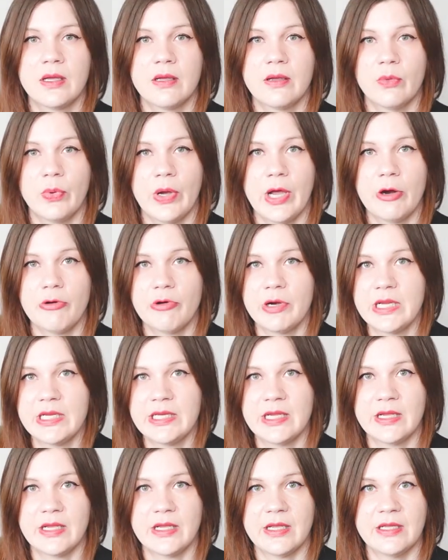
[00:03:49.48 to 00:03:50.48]

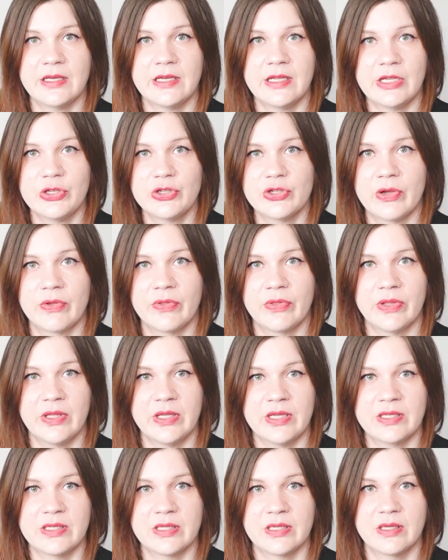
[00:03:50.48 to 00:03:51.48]
wearing in each of
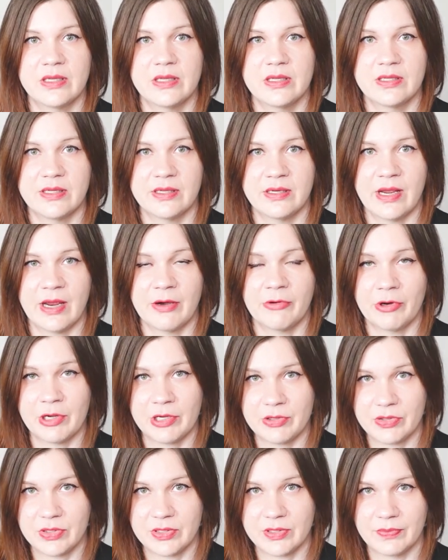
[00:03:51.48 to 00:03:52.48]
these
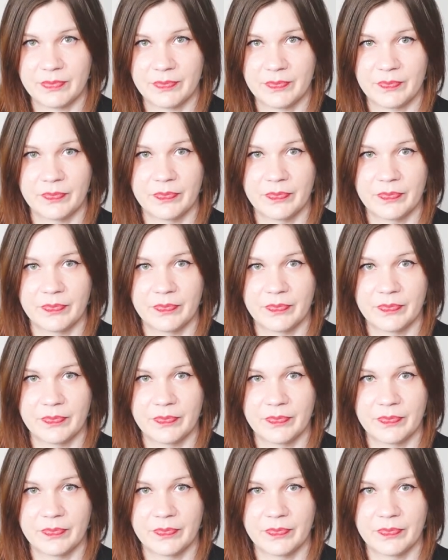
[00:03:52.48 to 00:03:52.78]
scenarios.